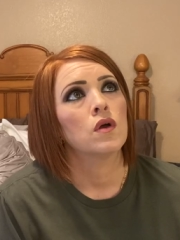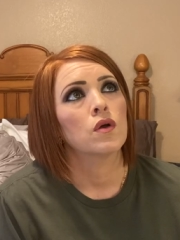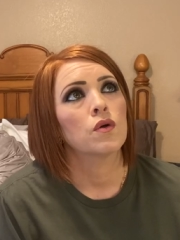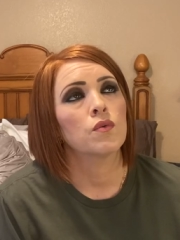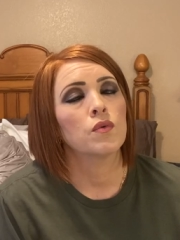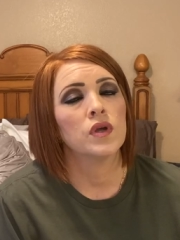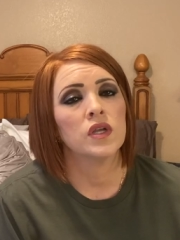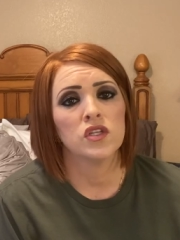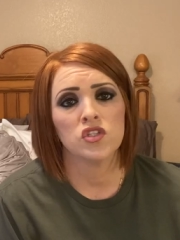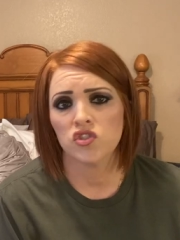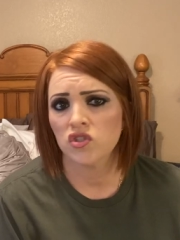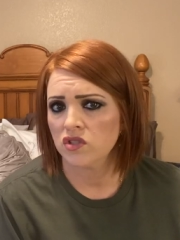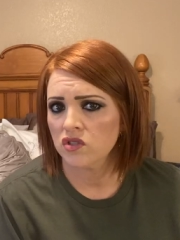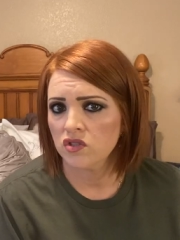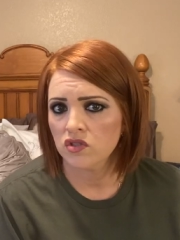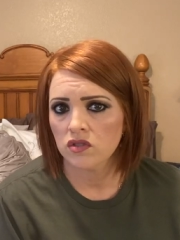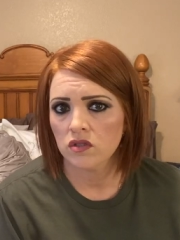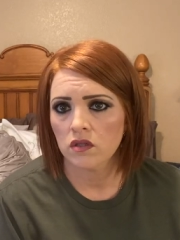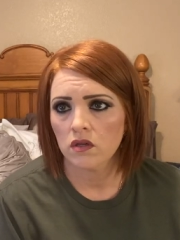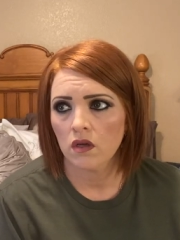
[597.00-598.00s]

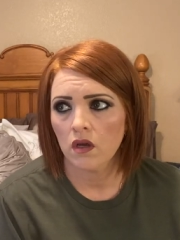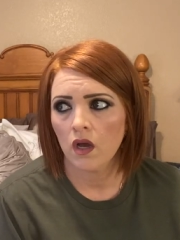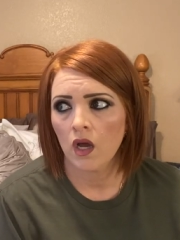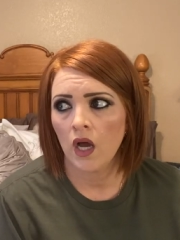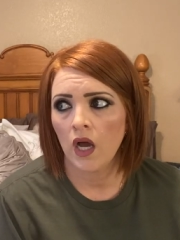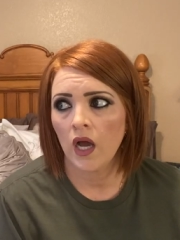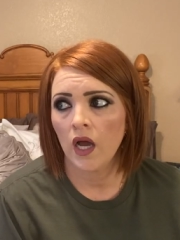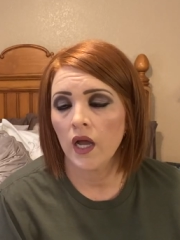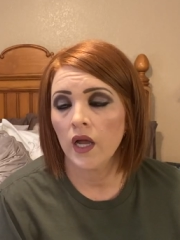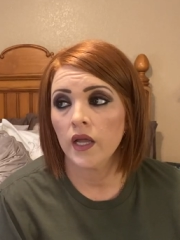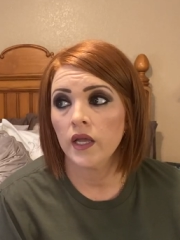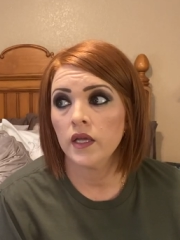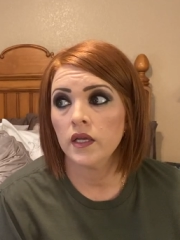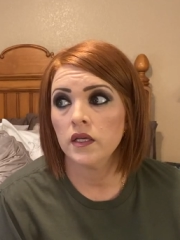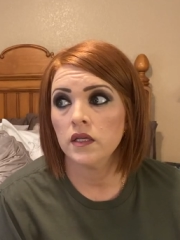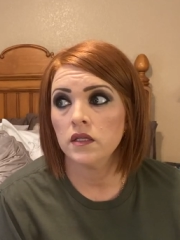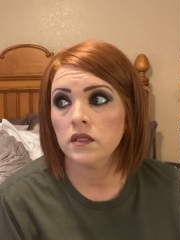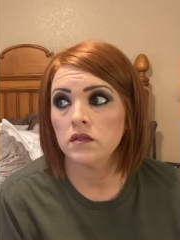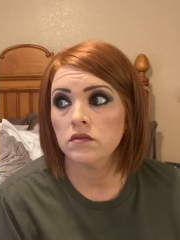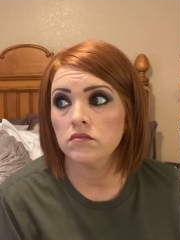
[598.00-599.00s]
which
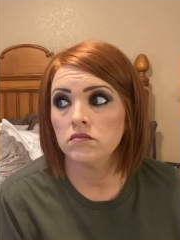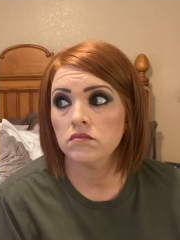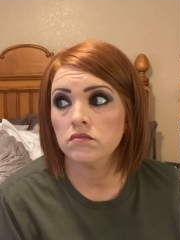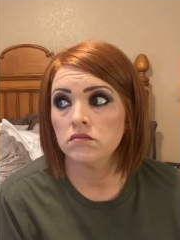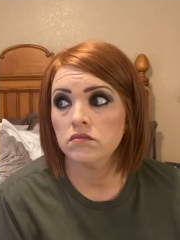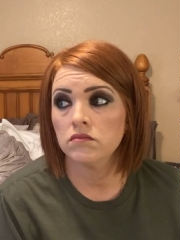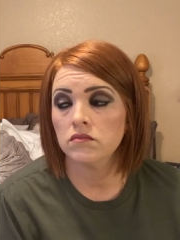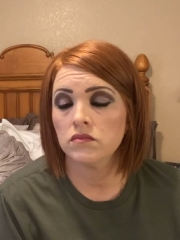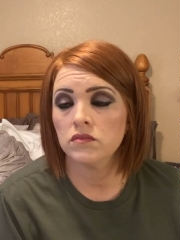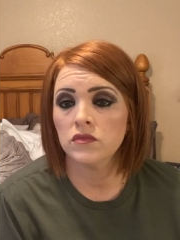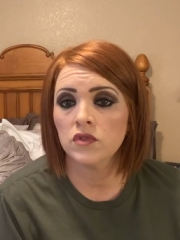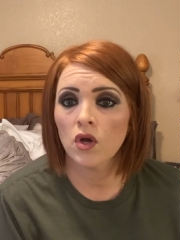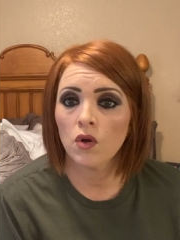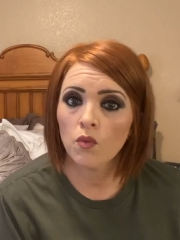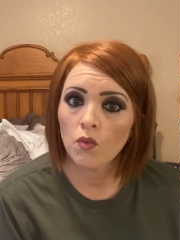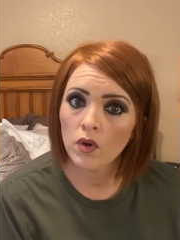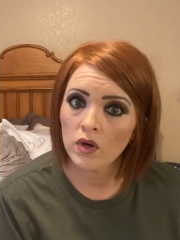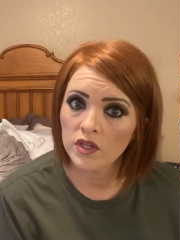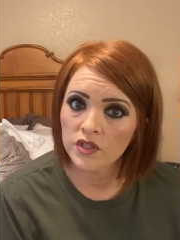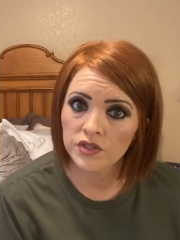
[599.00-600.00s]
I
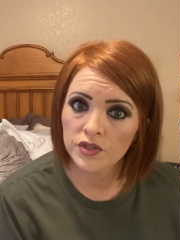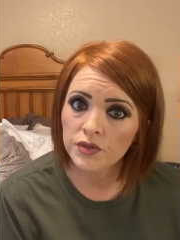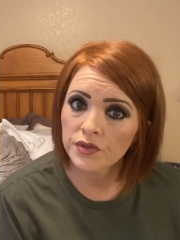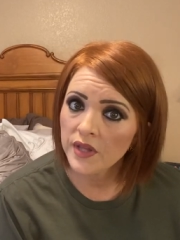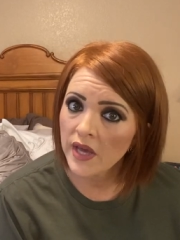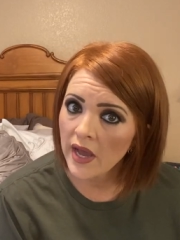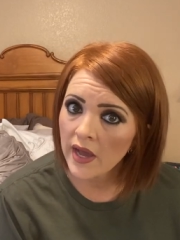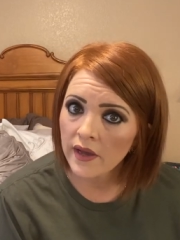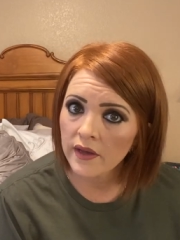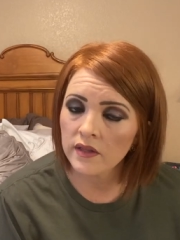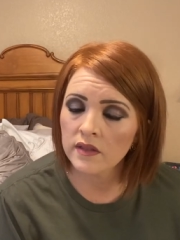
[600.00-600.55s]
don't want to do that